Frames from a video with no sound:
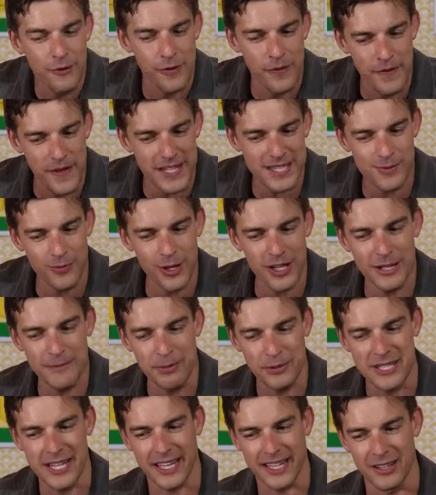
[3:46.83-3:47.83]
For this one in
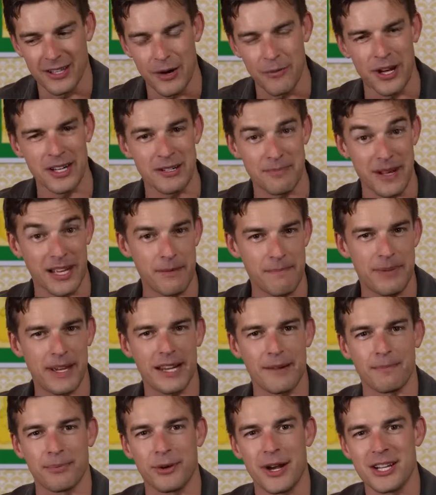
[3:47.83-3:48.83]
particular, I wanted to make a
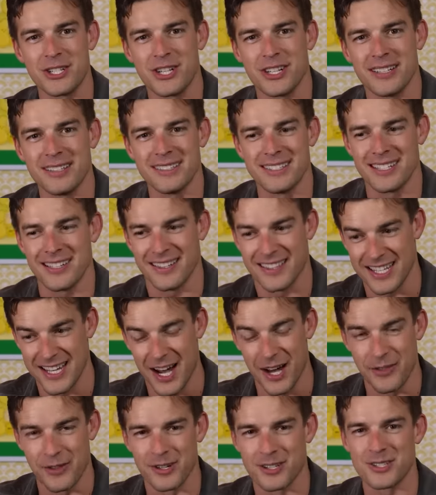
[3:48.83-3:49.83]
big impression to the
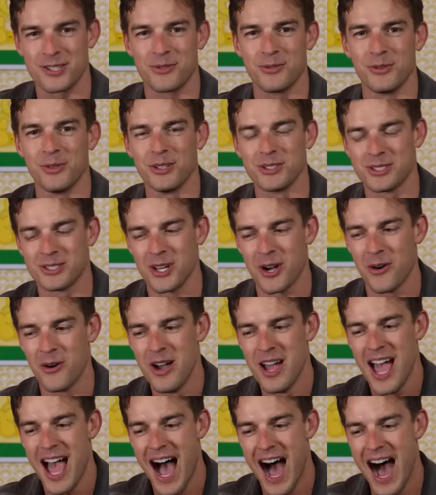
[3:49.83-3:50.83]
other school,
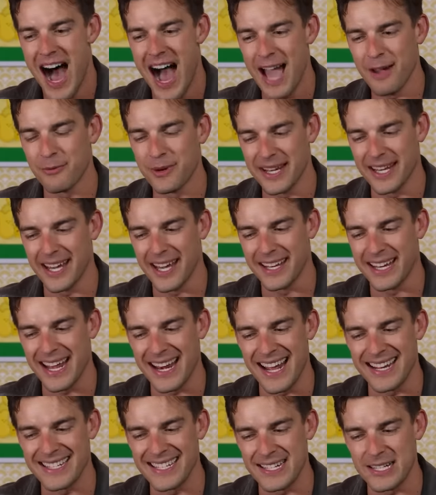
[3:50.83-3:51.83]
so I went in
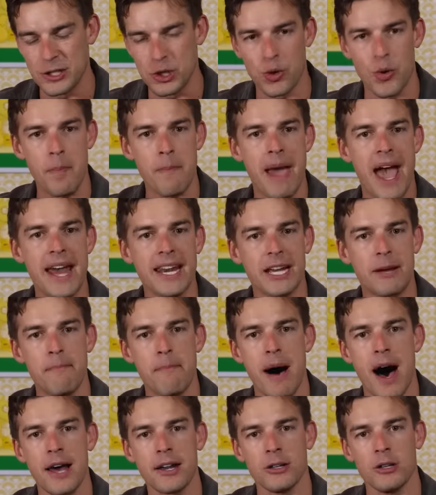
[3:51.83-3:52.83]
and I did a dramatic
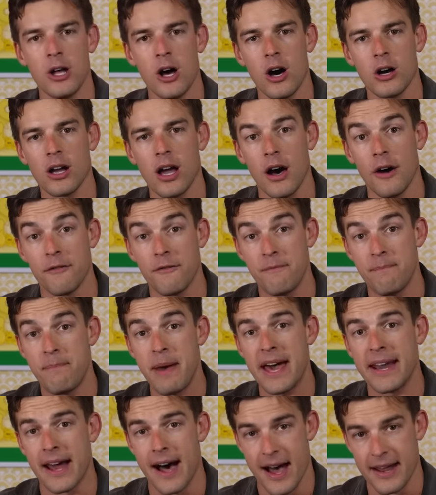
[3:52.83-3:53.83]
monologue of
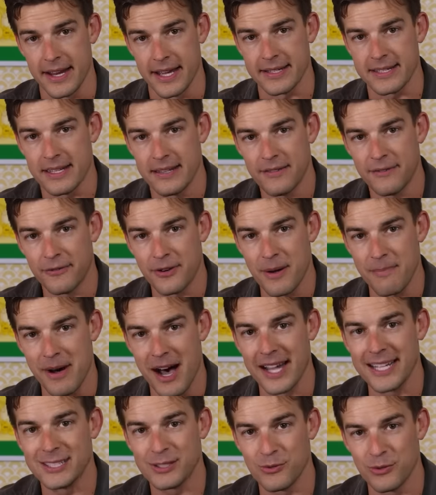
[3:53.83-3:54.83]
Bet On It from
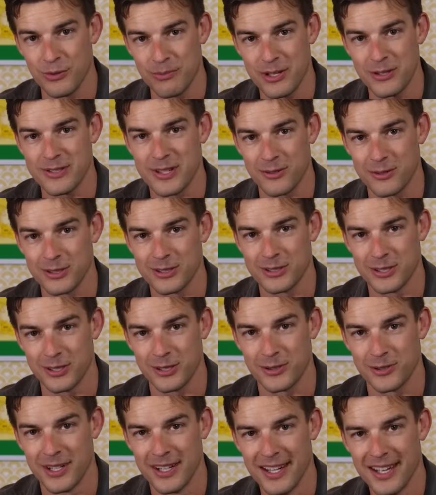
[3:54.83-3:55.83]
High School Musical
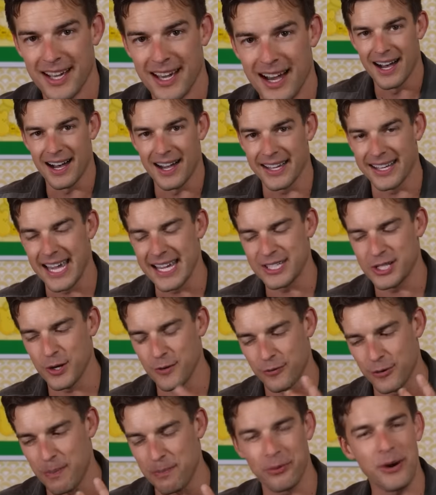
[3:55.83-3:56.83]
2. In case
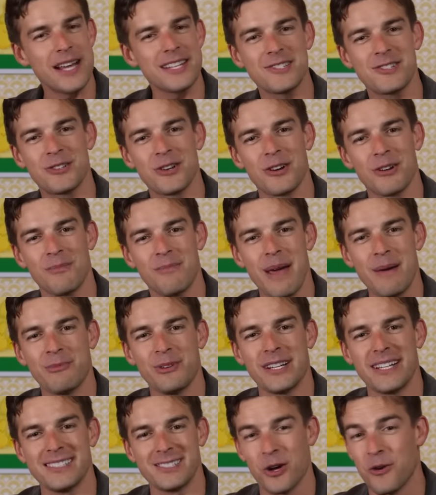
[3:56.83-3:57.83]
you've repressed your
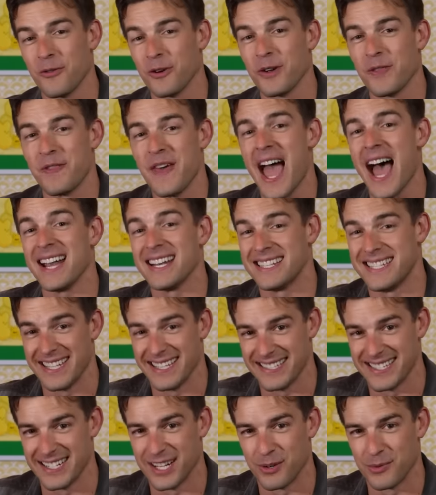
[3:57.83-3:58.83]
memories over that
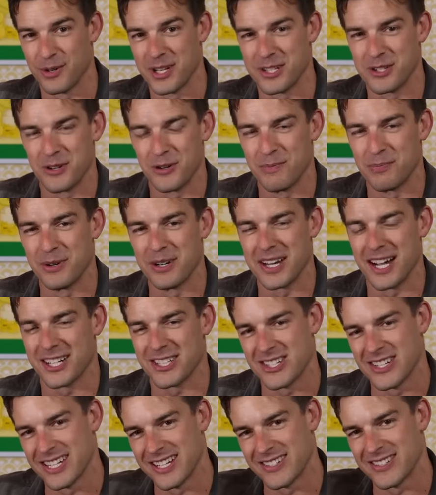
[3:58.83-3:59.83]
Disney original
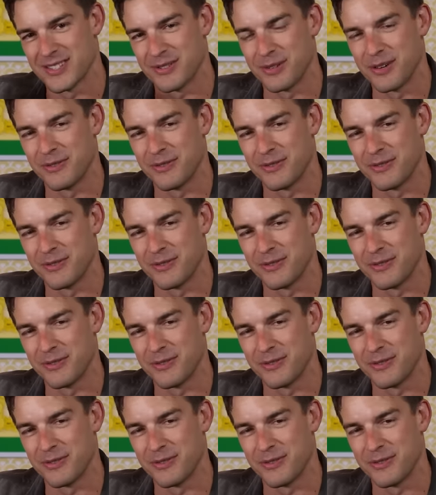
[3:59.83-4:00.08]
production, here's the